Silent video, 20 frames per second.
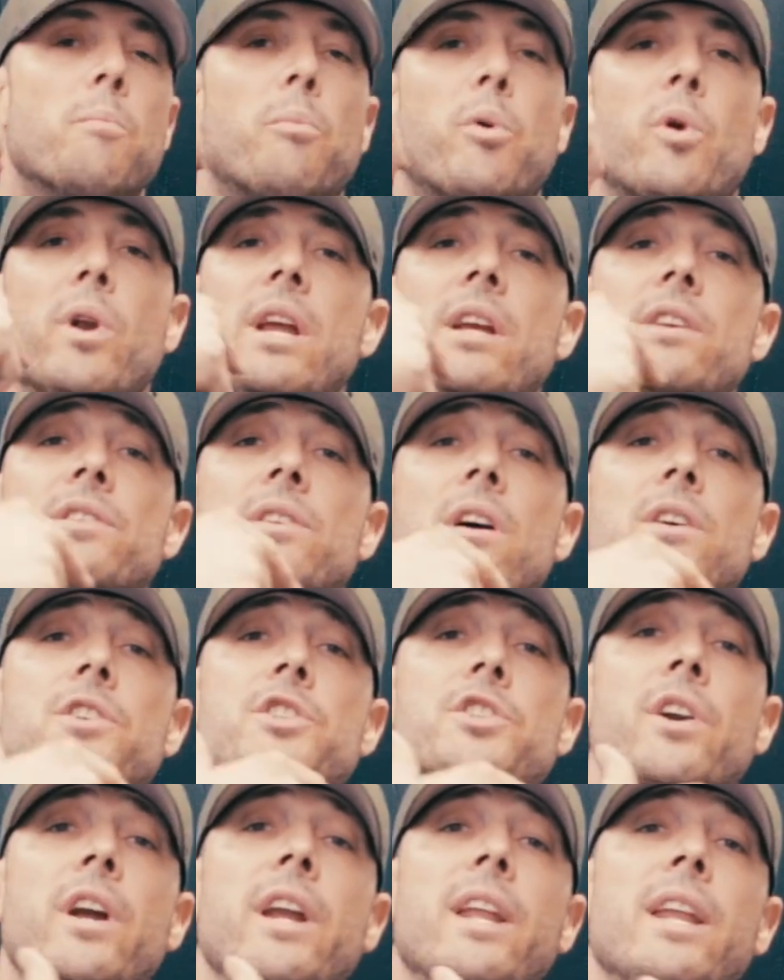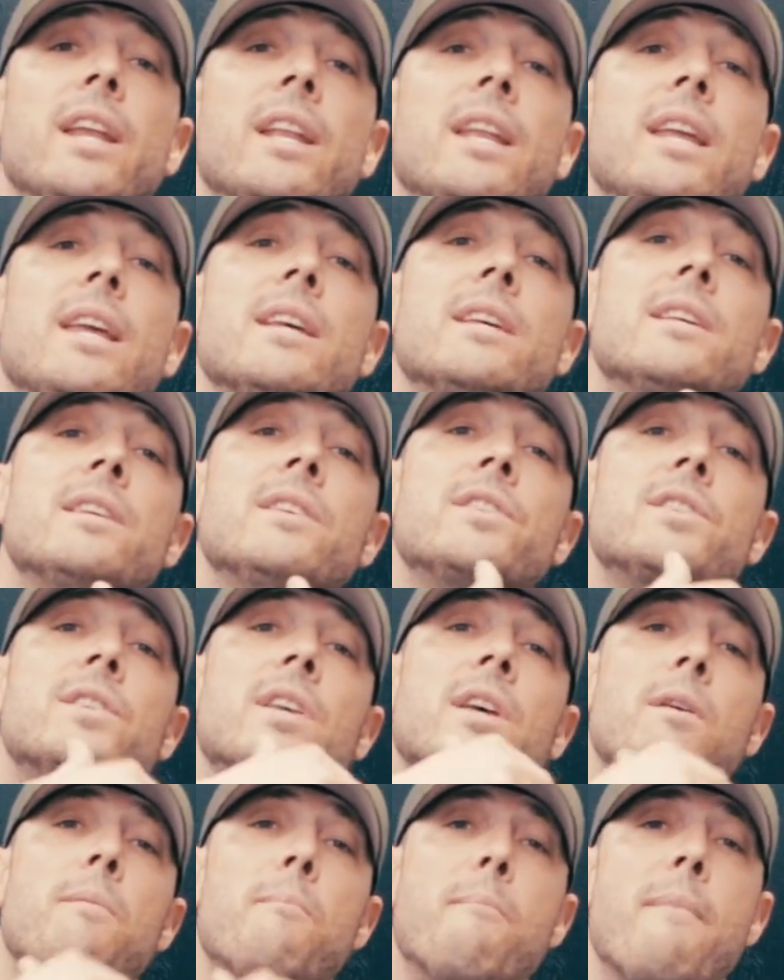Pre-exhaust training
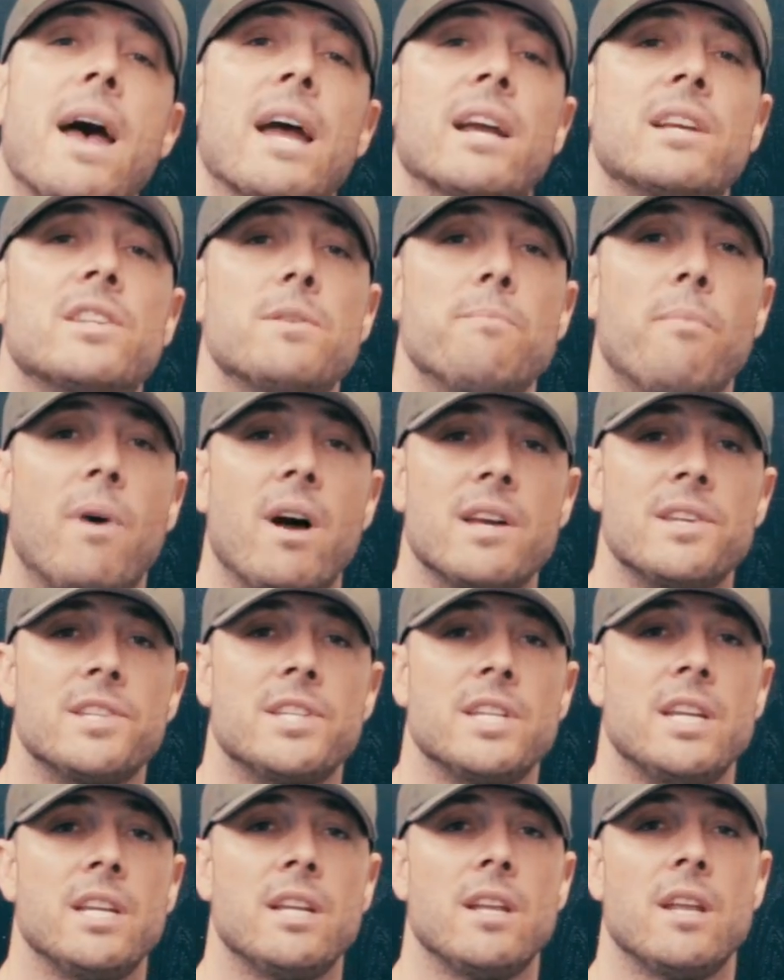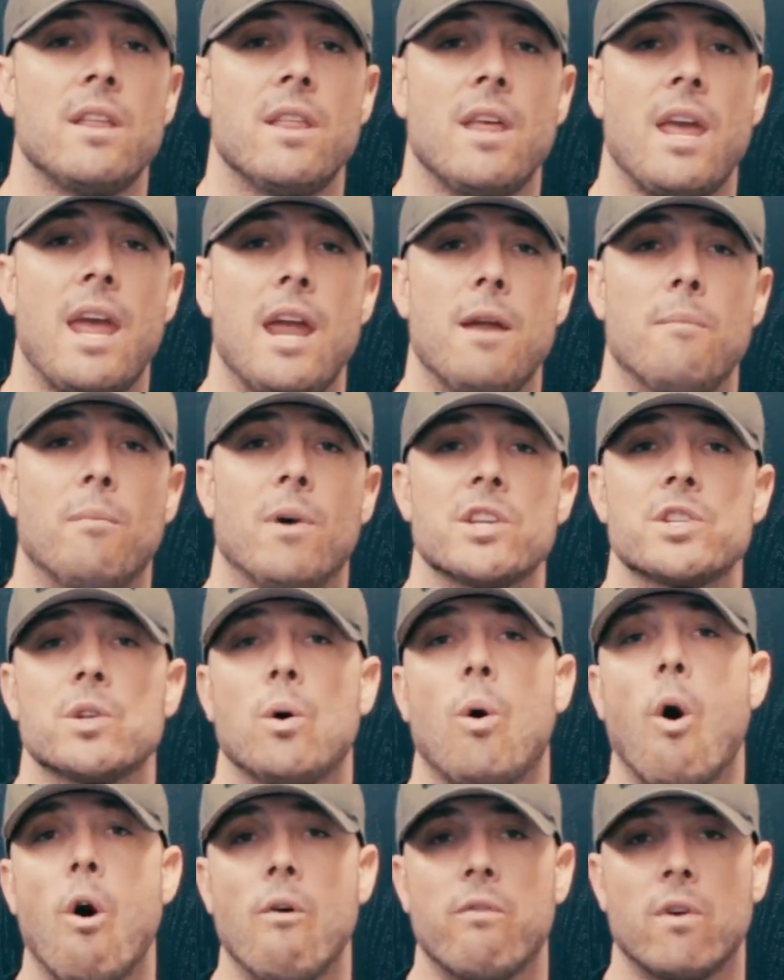is maximizing a
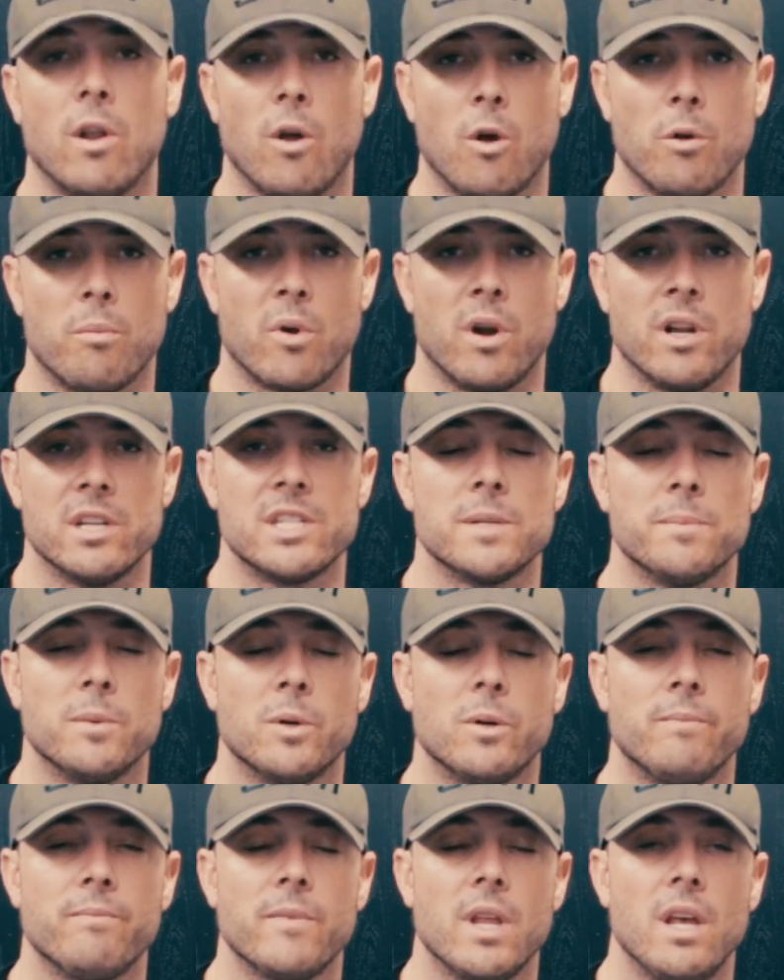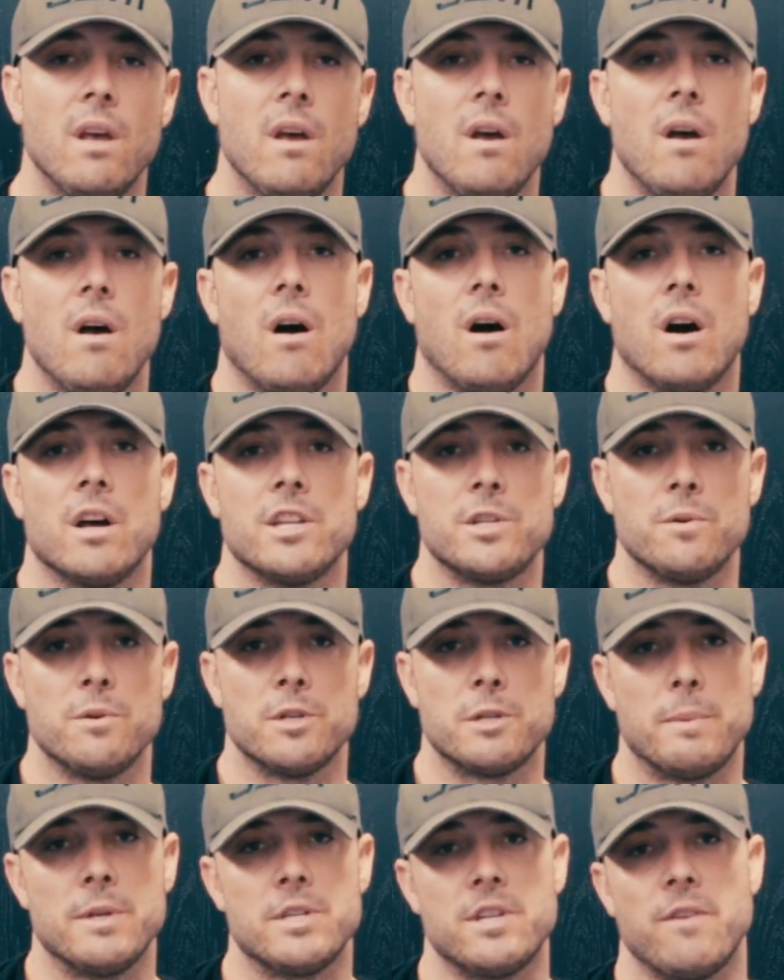muscle overload principle onto
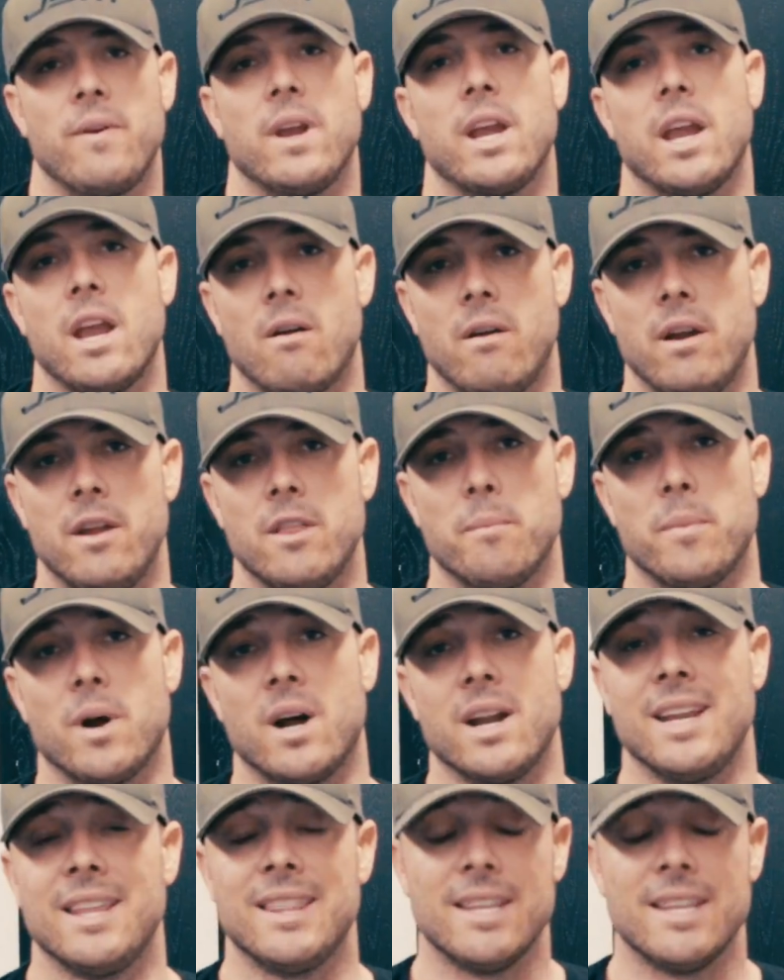a specific area of the body.